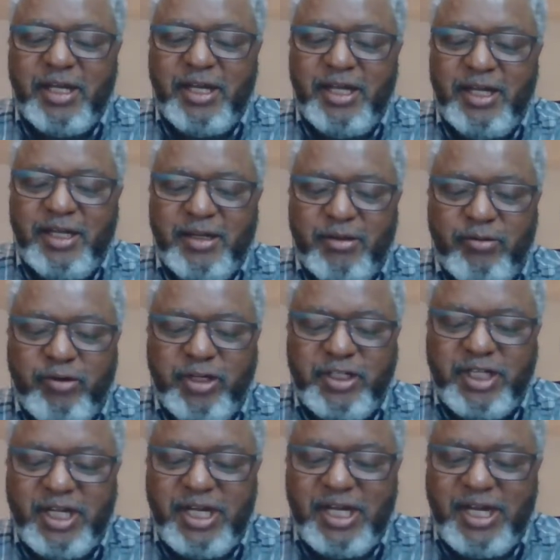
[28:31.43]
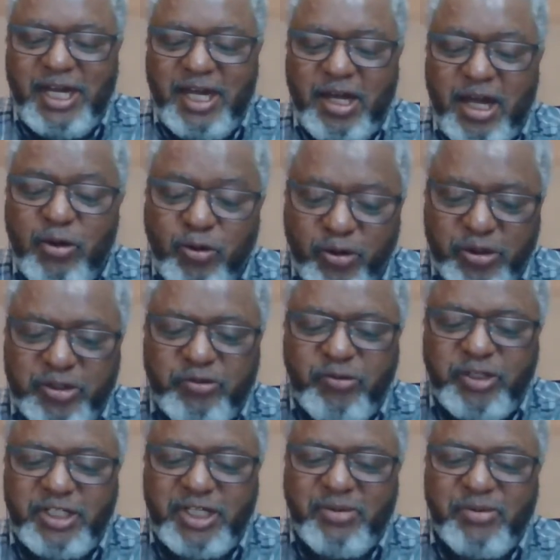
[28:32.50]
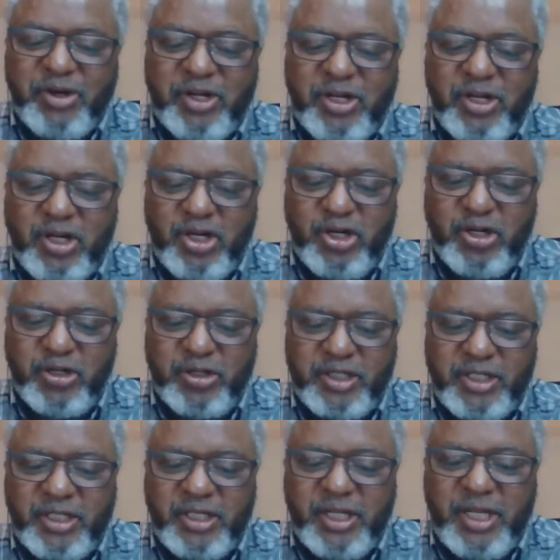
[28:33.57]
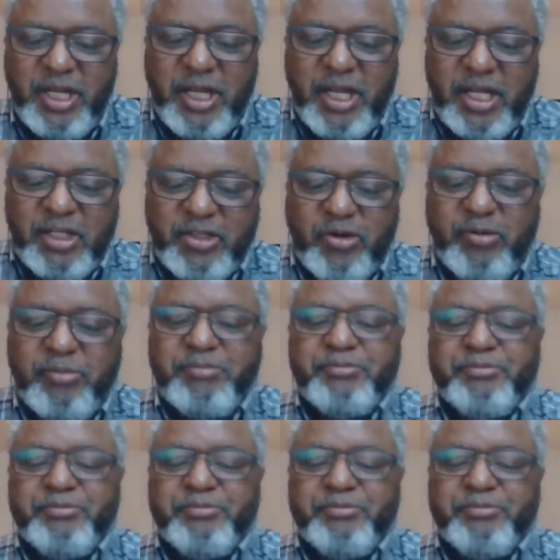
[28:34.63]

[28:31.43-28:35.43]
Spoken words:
West across West African coast. So,